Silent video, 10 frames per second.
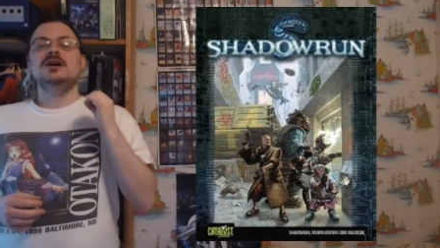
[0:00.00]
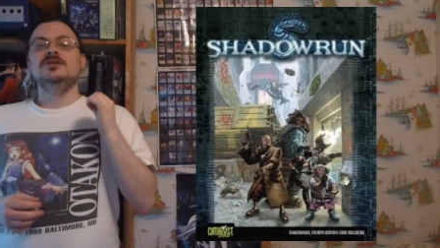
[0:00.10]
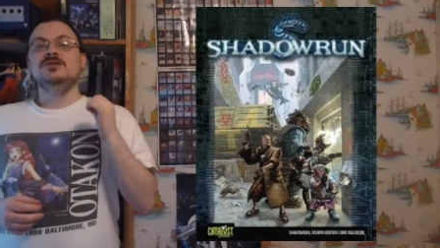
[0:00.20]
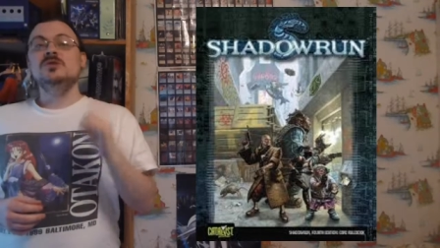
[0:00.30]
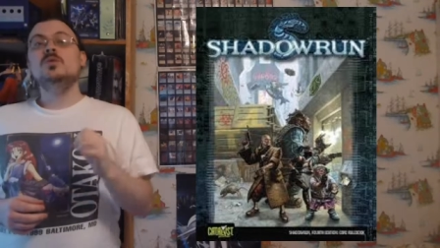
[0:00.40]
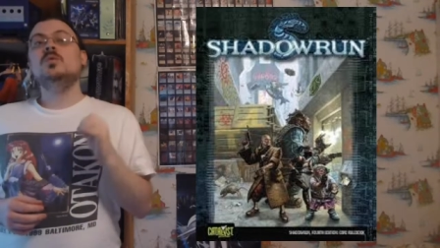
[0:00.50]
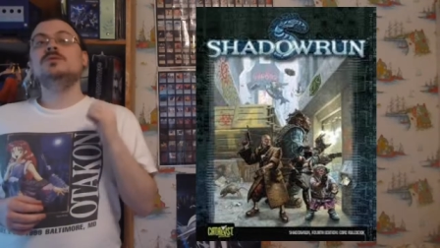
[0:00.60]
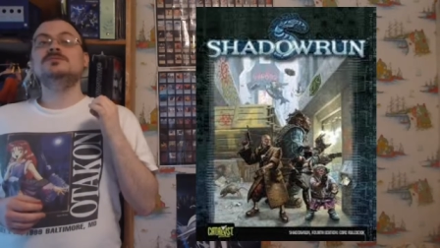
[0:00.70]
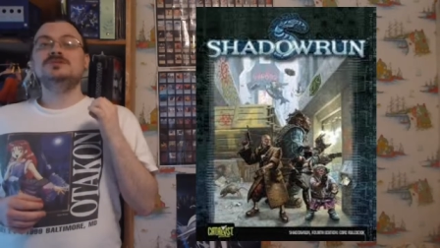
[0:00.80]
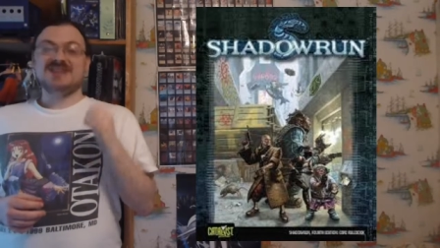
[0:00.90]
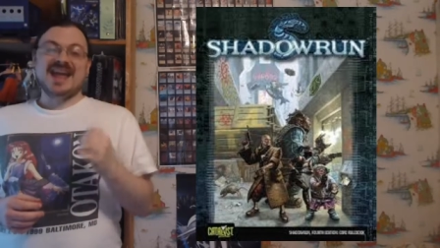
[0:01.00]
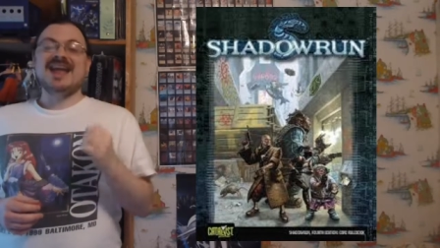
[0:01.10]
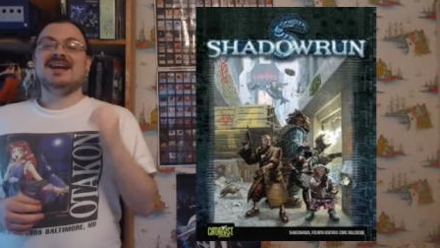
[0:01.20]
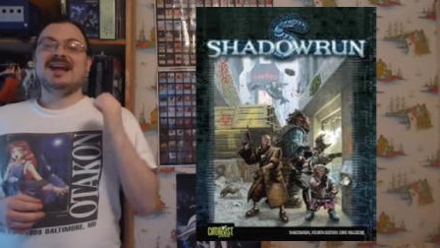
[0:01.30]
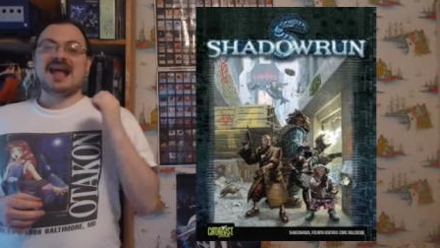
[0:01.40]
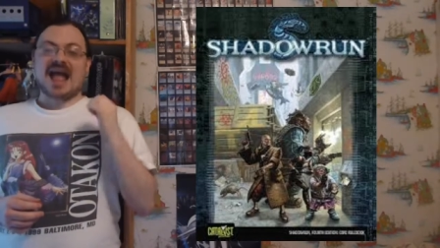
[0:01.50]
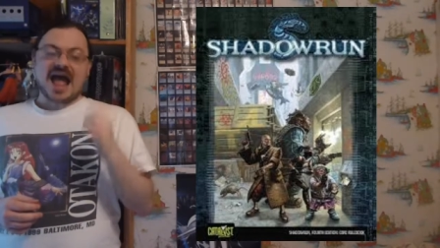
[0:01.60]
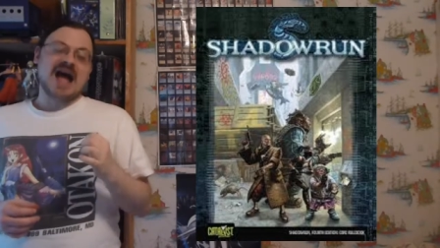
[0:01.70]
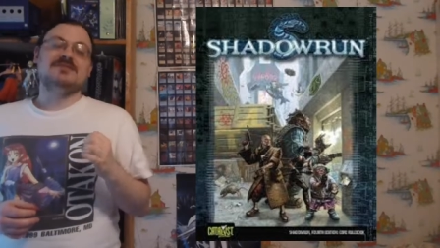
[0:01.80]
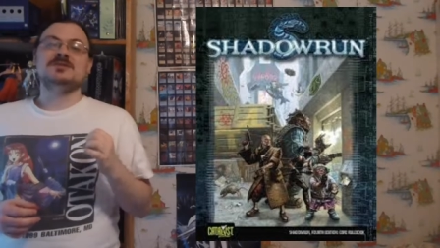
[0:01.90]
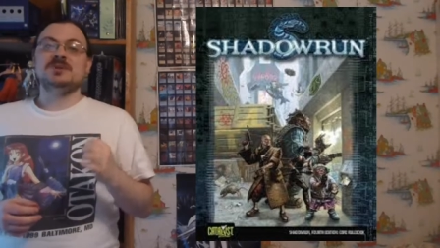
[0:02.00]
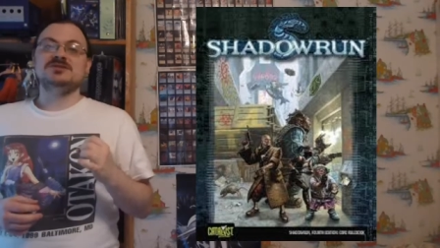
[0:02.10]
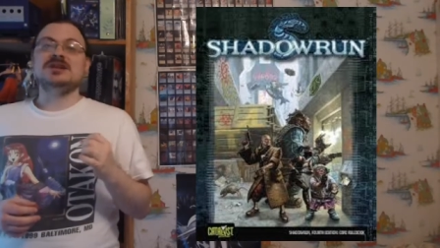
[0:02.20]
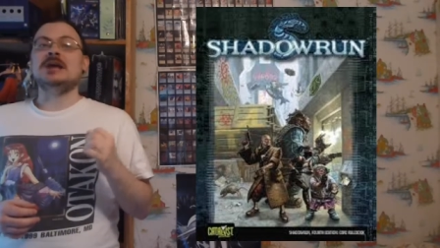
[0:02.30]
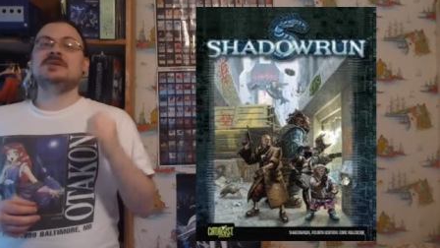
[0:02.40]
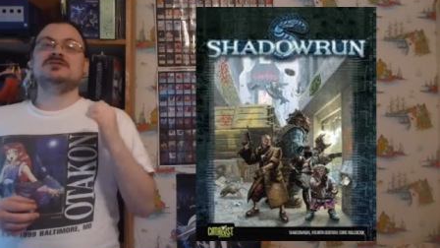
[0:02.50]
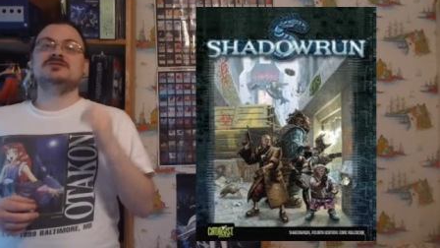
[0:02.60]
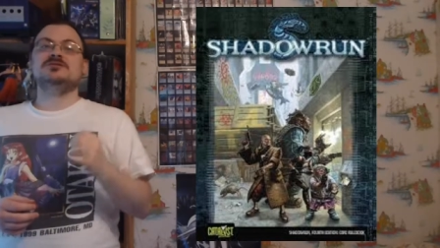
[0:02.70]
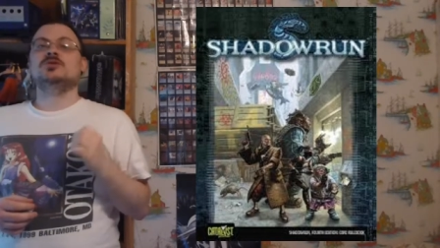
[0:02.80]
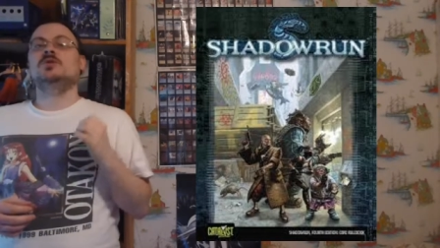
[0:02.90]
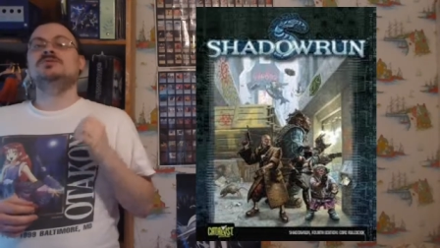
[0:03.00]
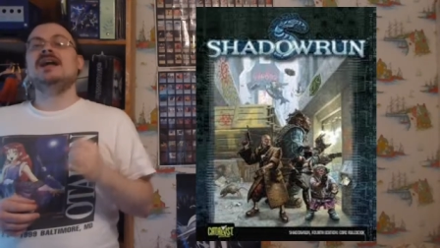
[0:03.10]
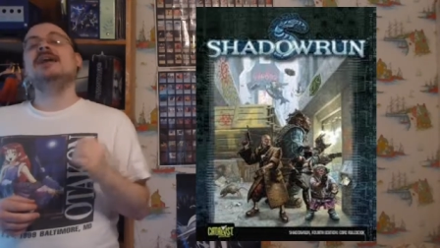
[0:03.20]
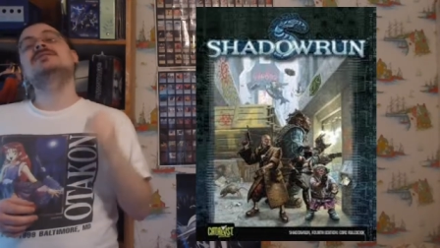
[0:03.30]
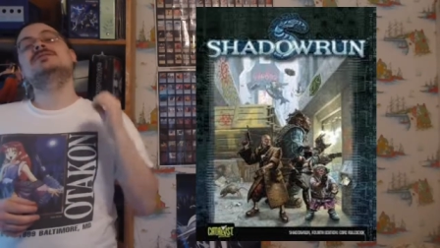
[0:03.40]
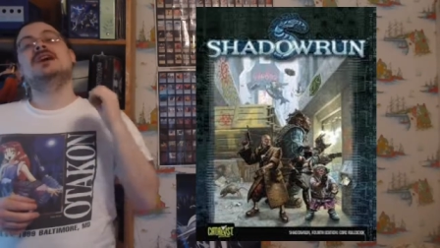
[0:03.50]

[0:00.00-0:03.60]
you will take half as much damage as the drone takes.